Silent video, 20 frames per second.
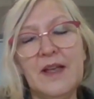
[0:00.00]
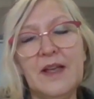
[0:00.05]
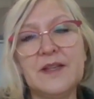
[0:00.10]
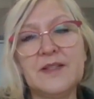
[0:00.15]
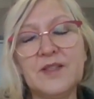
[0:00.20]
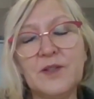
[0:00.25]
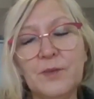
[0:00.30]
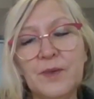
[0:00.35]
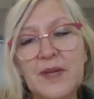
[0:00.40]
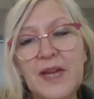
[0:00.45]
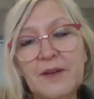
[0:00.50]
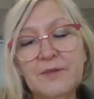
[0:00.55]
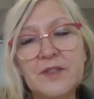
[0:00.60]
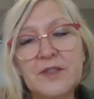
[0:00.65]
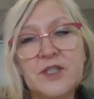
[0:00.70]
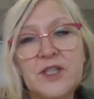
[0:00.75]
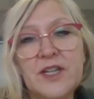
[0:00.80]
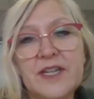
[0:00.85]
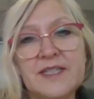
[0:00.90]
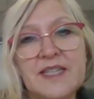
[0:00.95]
so we have the
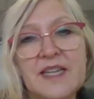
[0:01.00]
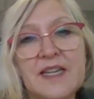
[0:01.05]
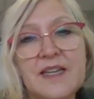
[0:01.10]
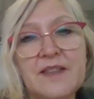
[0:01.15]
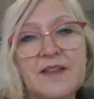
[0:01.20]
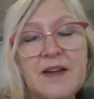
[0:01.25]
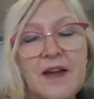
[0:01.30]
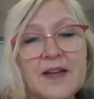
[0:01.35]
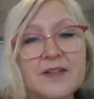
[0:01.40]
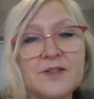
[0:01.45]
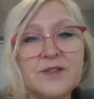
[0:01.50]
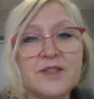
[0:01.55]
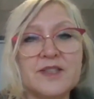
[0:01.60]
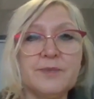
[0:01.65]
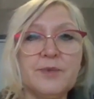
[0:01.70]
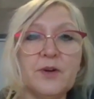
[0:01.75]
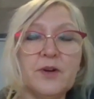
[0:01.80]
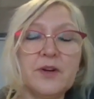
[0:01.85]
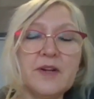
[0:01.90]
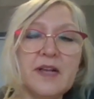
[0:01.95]
GSA, the Guide to Support